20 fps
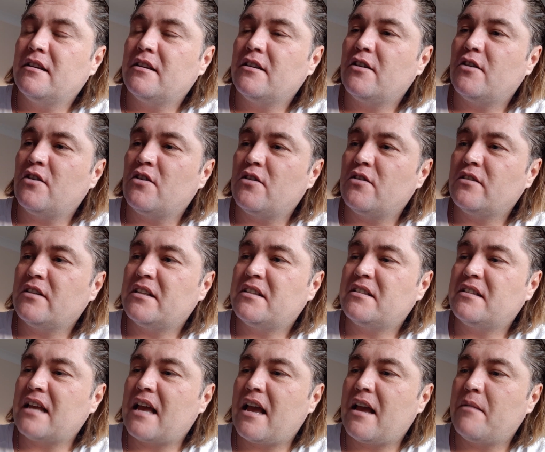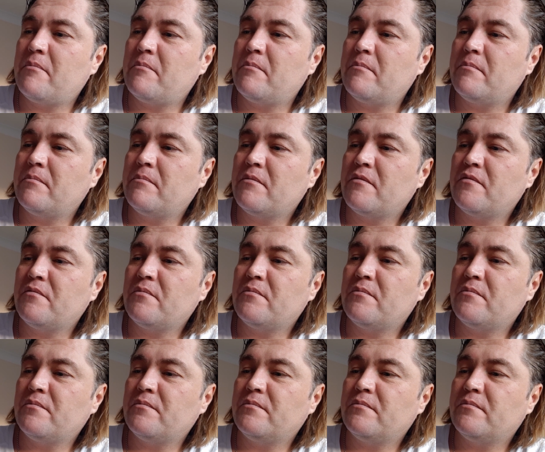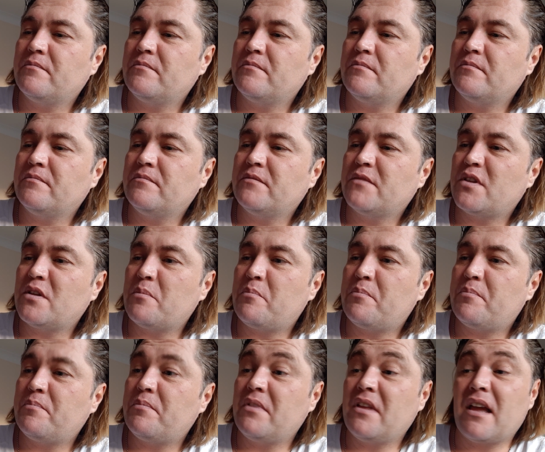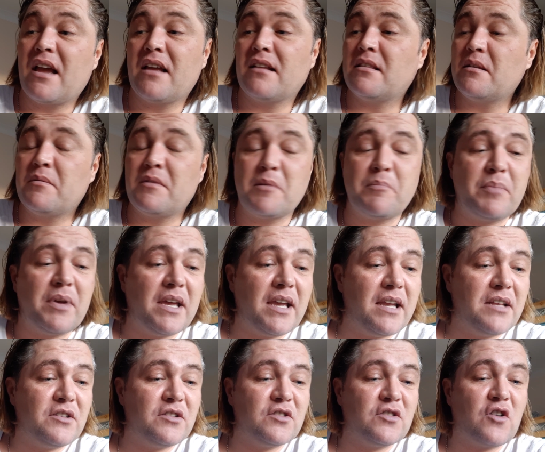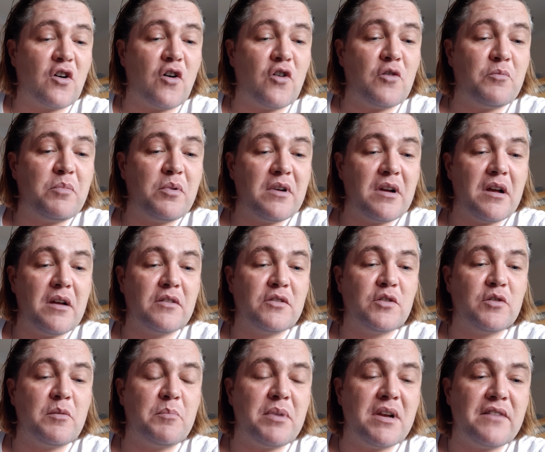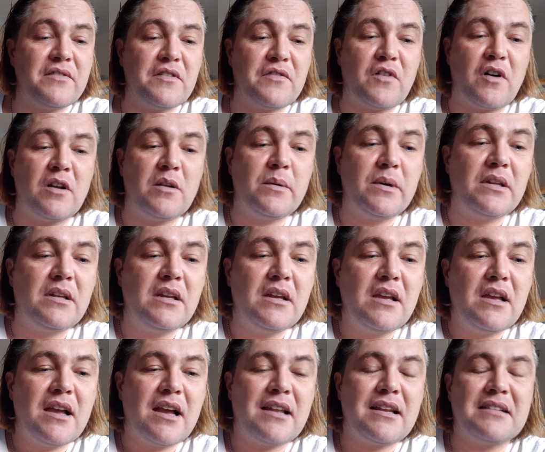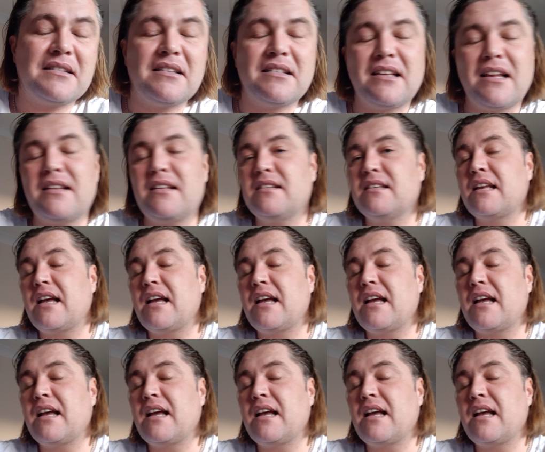you know it's um, the yeah the, the page has got up uh, to a bit of a following, and as I said, it's